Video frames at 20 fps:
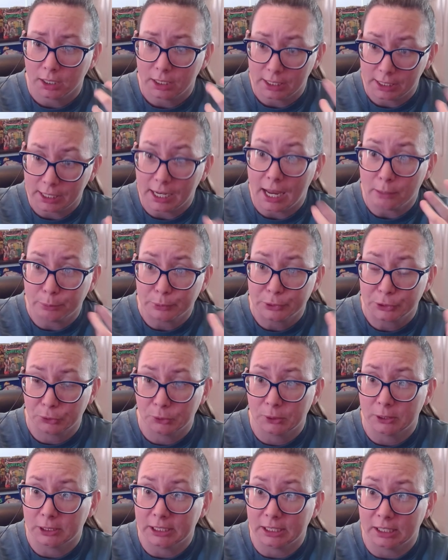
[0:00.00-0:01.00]
he
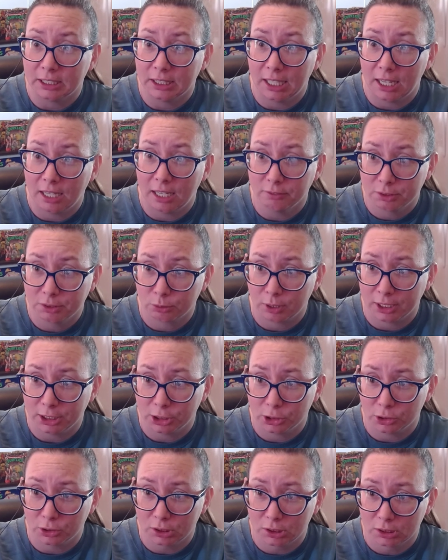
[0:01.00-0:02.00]
absolutely loves
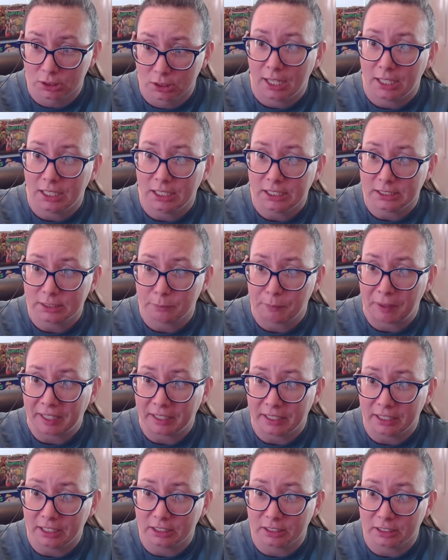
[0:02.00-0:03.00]
Rachel and he's
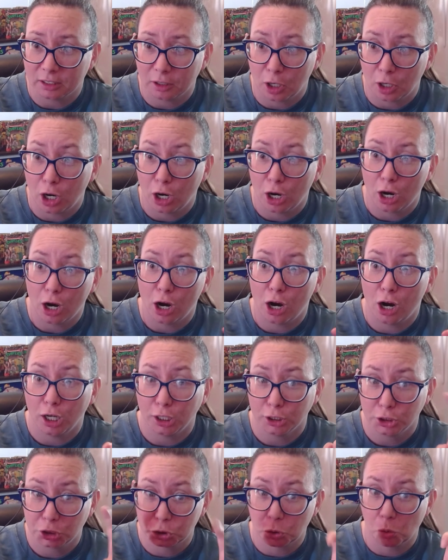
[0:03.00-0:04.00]
making
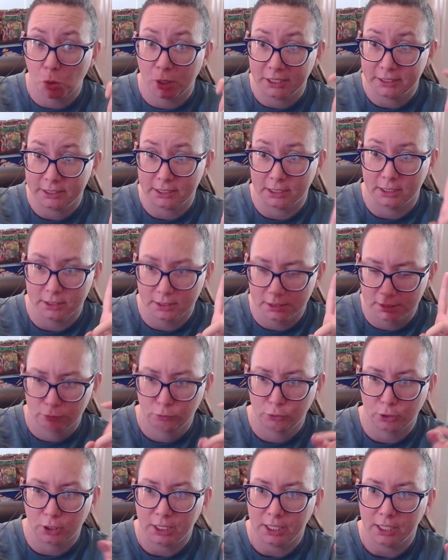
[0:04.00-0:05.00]
hard choices
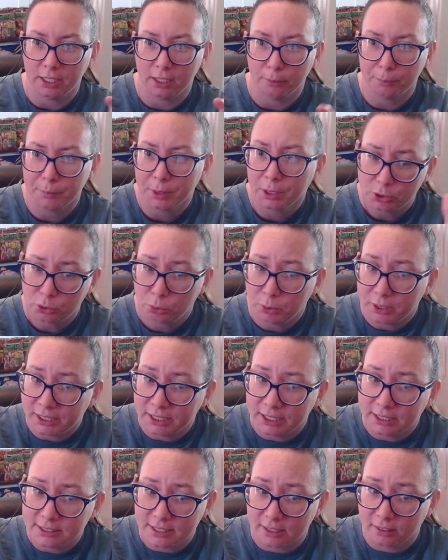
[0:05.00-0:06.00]
for him
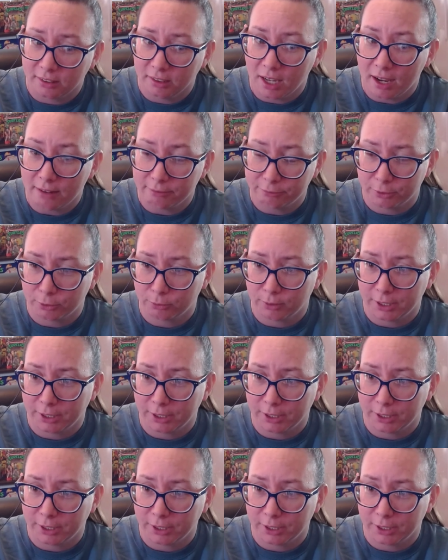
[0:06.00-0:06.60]
between his love for